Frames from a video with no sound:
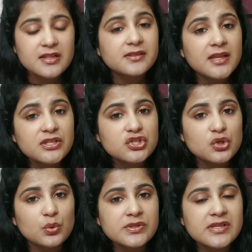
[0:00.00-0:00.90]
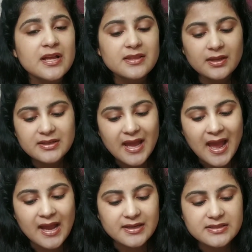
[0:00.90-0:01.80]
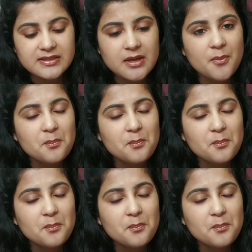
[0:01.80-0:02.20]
This shows that act